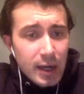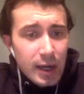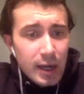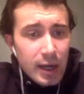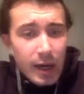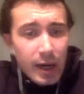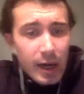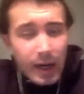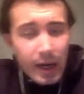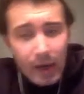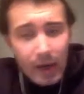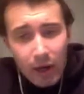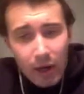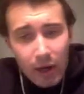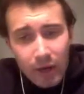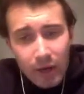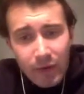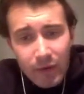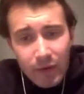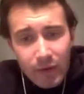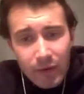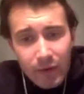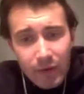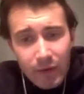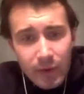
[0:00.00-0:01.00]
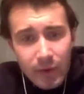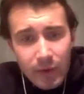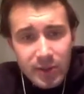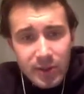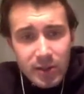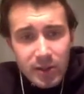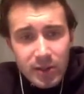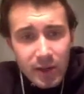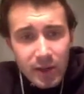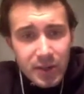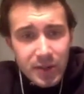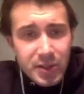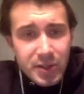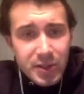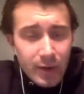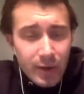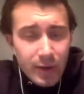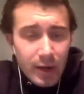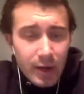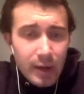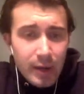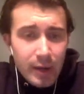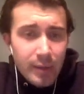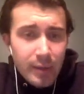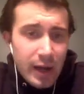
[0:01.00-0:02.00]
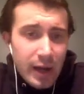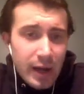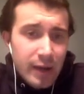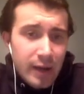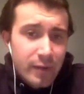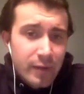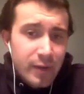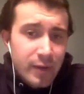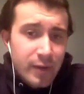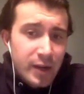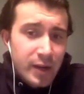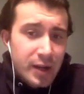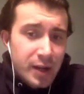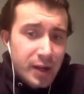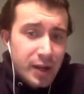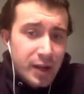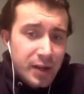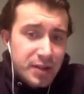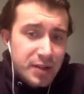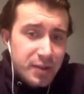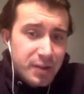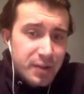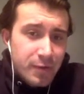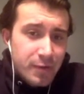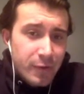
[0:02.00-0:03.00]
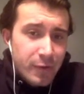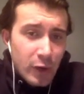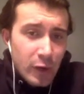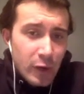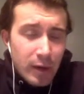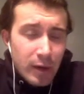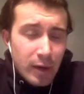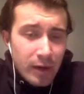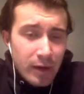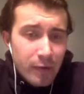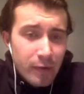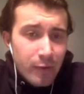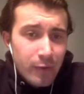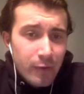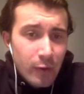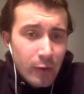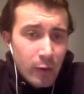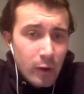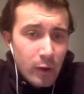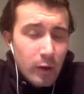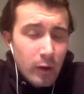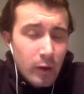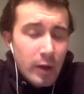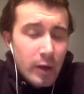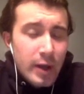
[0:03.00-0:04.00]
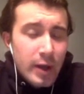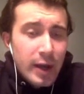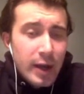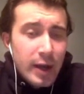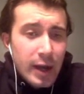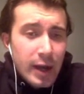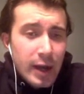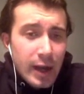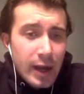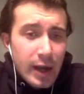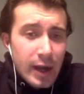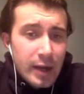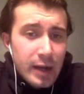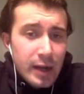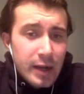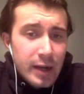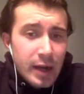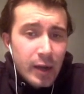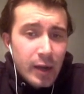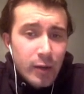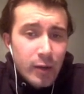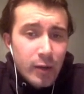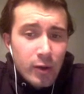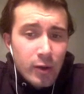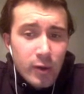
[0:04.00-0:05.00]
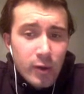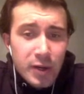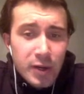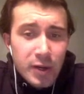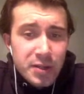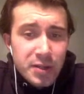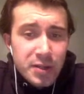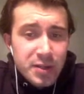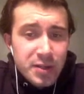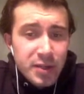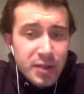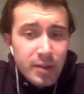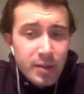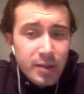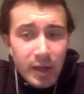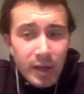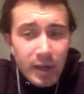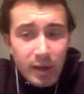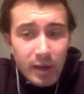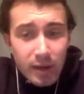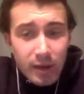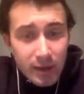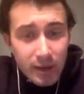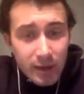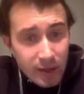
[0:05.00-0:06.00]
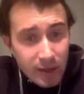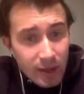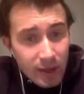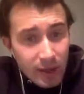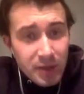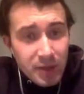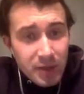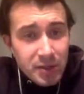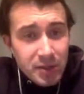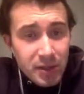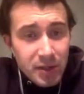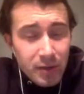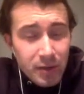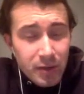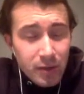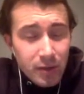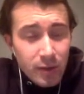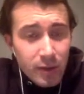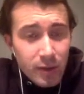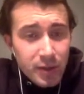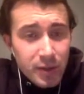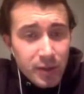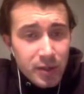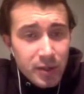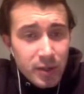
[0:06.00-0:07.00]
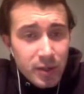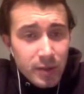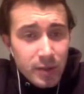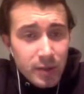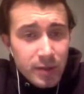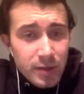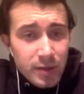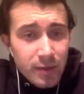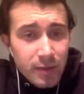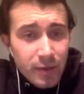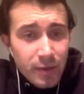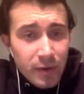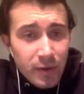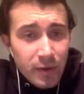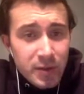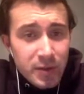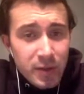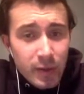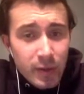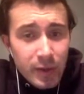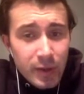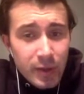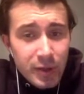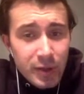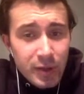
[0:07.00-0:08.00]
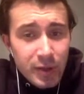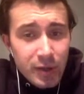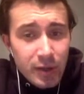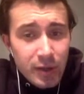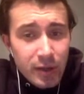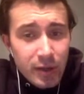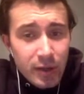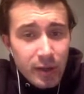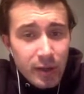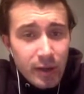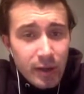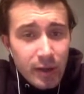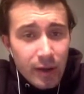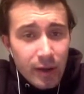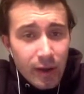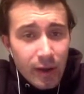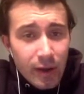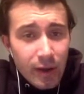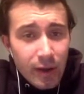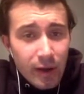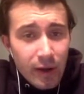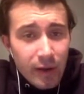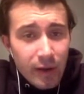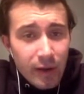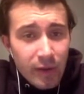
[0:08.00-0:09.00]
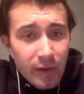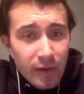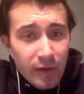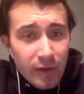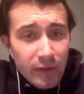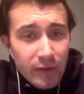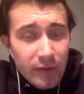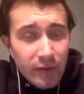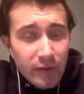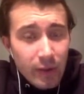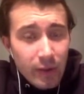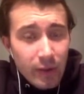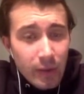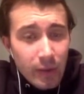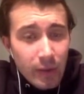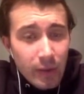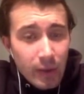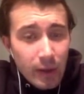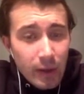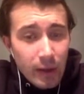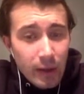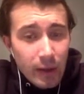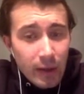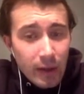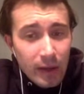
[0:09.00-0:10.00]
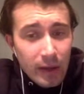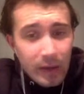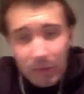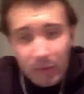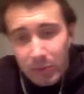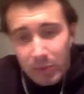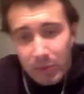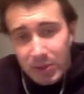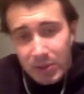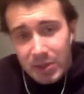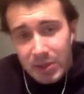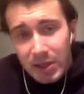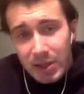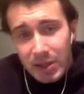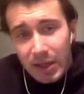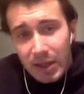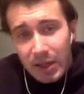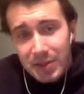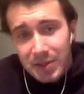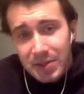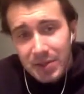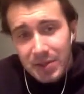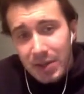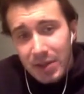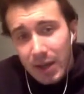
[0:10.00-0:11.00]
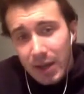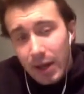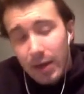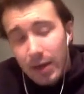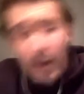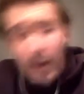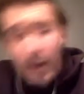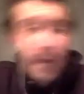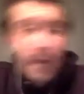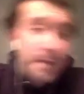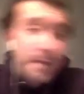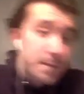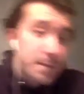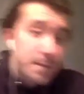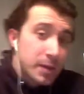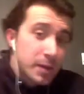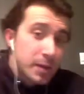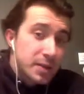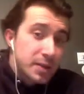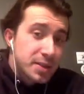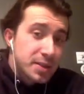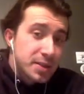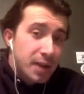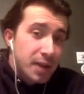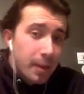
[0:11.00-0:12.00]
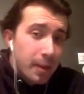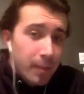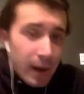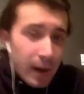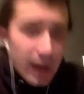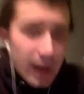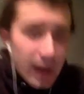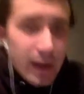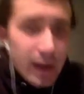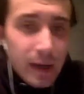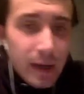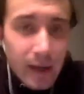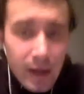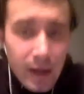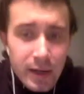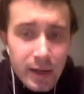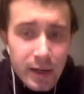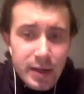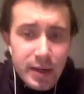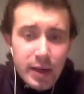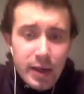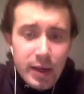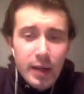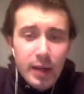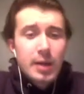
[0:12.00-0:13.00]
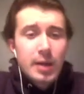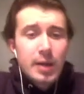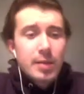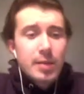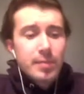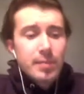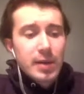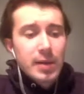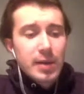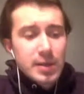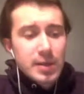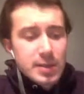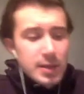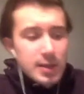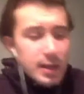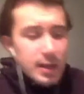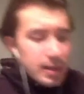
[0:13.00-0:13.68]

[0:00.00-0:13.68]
head over, follow us on Instagram at Vikings4x4 and get your questions in. Mick, I did answer your question. It was the first question that I answered. So if you want to see the answer to that, you skip back at the end. But